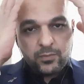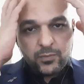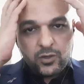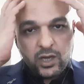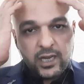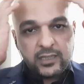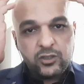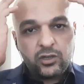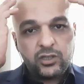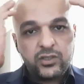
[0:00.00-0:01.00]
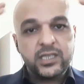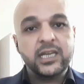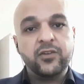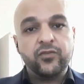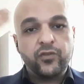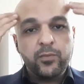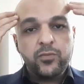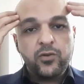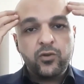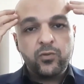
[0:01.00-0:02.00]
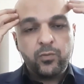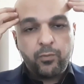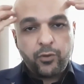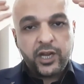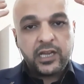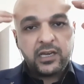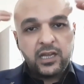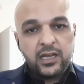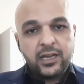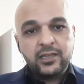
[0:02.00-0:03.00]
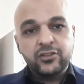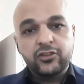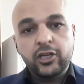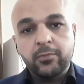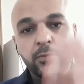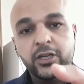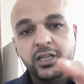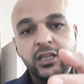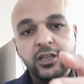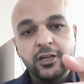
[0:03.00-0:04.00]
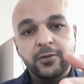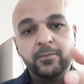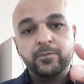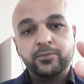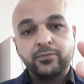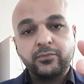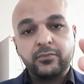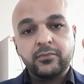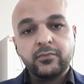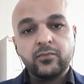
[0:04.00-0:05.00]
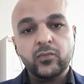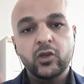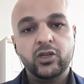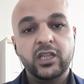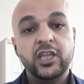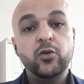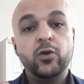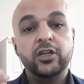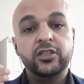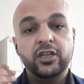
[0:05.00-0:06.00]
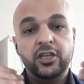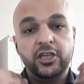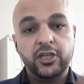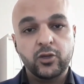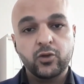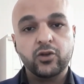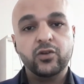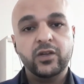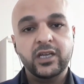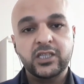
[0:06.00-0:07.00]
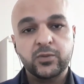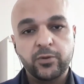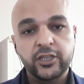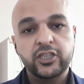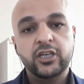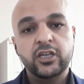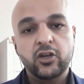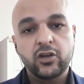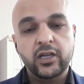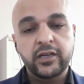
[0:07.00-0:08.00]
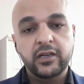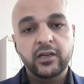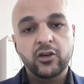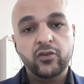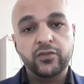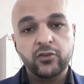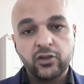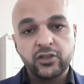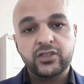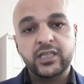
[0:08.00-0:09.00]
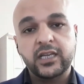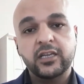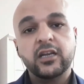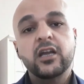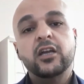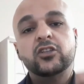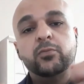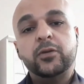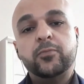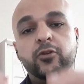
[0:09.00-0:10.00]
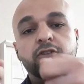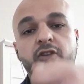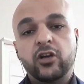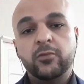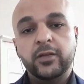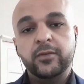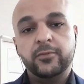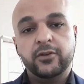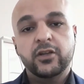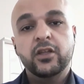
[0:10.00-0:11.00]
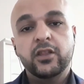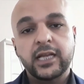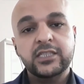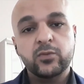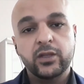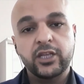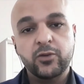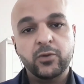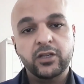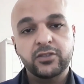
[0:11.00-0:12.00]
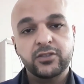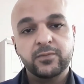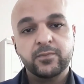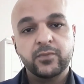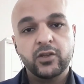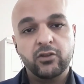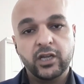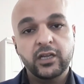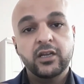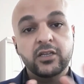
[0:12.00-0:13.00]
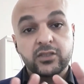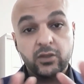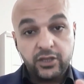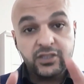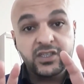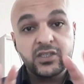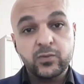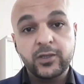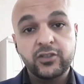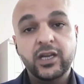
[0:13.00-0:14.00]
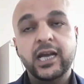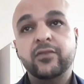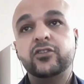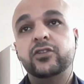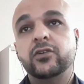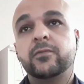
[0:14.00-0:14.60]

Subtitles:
collect your understanding from your brain and dump it in there. Okay, they want your expression of your understanding to be put on paper. That's what they want. Okay, so this is what you have to do.